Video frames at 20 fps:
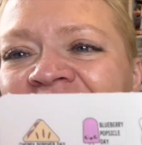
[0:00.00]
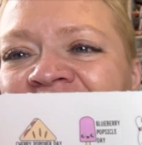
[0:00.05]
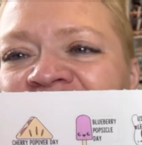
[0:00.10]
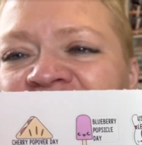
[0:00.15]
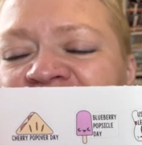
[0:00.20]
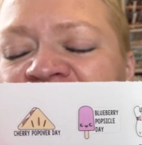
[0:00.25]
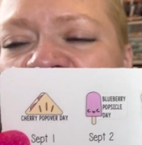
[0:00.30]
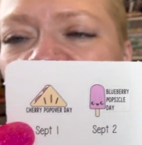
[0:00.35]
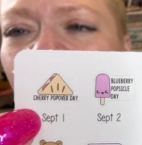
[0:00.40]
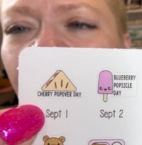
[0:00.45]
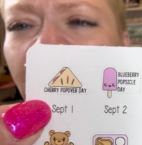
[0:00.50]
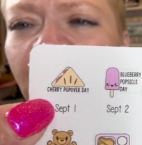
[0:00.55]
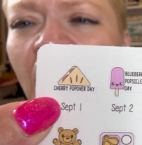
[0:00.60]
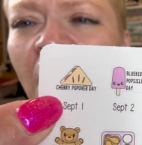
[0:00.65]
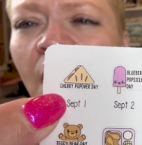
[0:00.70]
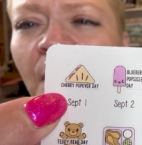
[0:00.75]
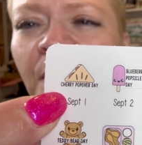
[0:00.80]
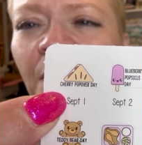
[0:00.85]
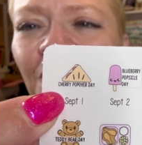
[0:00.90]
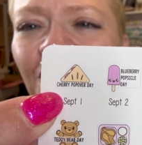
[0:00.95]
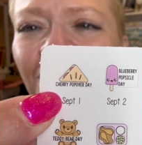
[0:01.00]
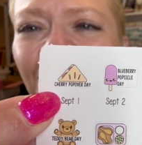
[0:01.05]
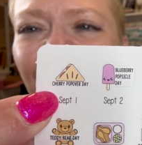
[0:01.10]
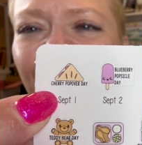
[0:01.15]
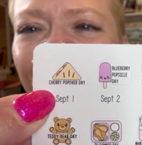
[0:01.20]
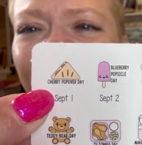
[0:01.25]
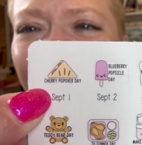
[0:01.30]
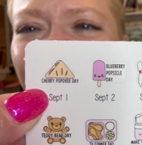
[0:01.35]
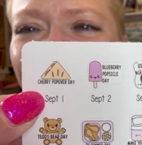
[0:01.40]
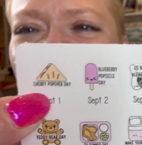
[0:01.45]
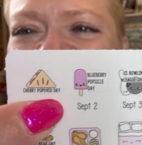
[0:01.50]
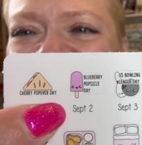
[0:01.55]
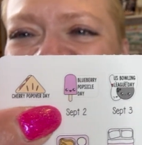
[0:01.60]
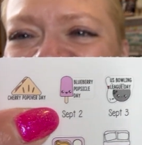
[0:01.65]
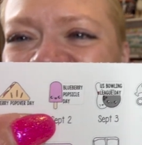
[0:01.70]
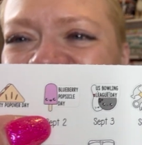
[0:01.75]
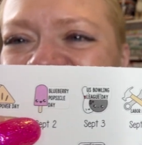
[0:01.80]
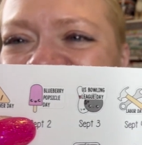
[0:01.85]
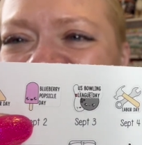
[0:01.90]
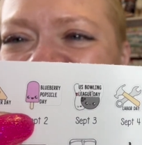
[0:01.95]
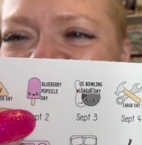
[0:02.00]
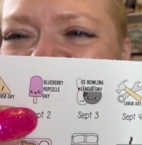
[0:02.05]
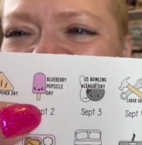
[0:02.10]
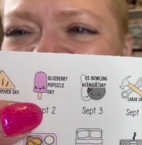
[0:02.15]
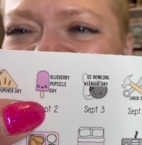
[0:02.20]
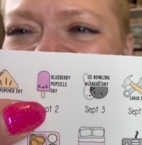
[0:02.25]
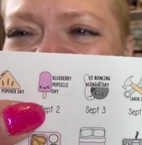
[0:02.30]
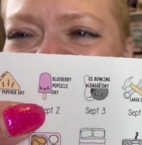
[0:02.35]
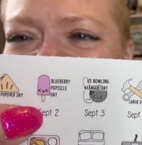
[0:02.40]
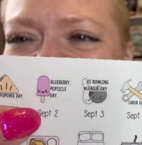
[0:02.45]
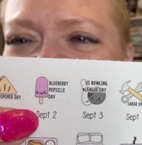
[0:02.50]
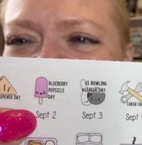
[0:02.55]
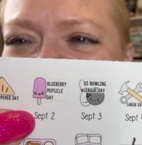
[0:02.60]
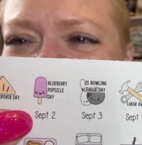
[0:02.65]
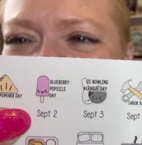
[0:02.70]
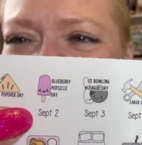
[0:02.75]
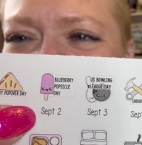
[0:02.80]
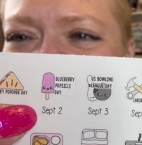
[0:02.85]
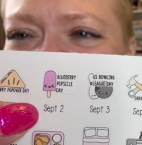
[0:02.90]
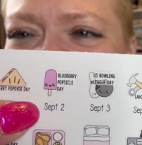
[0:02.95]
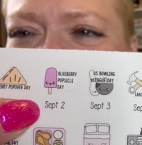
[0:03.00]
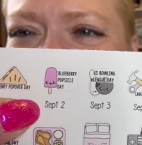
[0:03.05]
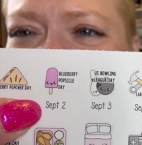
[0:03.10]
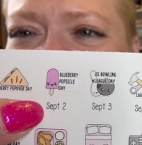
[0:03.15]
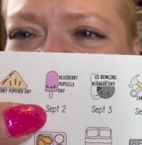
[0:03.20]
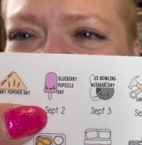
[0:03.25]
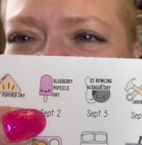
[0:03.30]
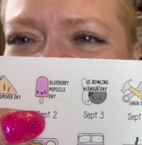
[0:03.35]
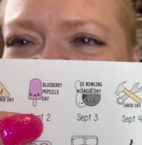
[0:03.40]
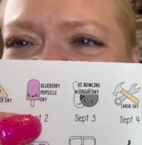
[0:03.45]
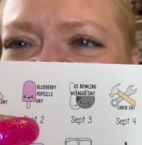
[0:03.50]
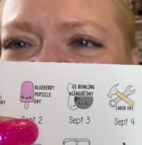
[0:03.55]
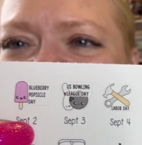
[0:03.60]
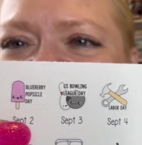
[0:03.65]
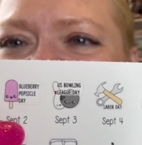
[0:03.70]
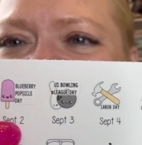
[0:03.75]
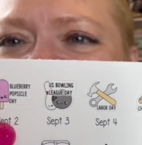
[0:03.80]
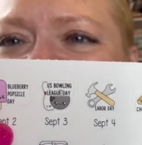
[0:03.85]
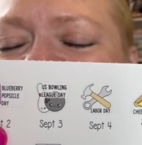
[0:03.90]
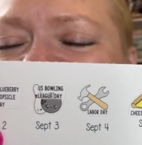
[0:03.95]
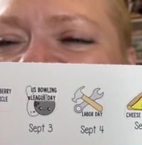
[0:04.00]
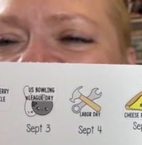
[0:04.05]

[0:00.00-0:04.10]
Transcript: Cherry Popover Day. And then look, for each day,